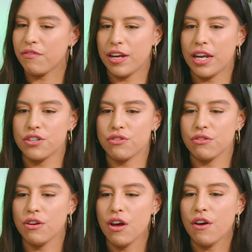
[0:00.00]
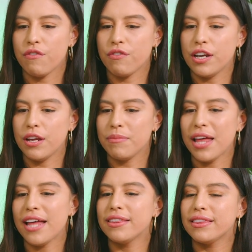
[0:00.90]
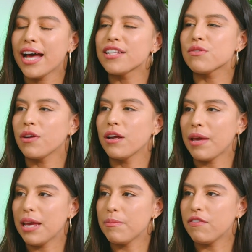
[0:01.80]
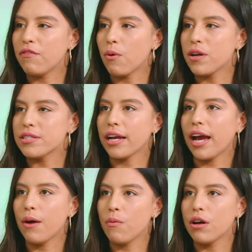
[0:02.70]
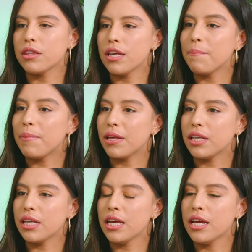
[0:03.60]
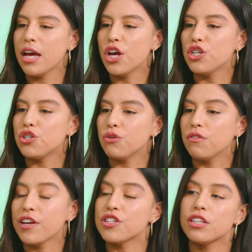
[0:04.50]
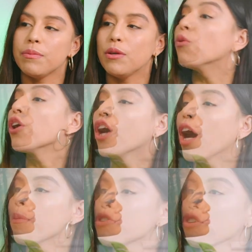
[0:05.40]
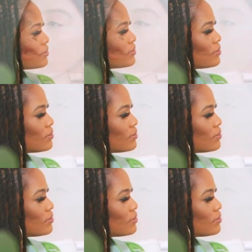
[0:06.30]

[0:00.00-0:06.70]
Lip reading: financial freedom, that's what I'm aiming for. It's like I want the ability to eventually be work optional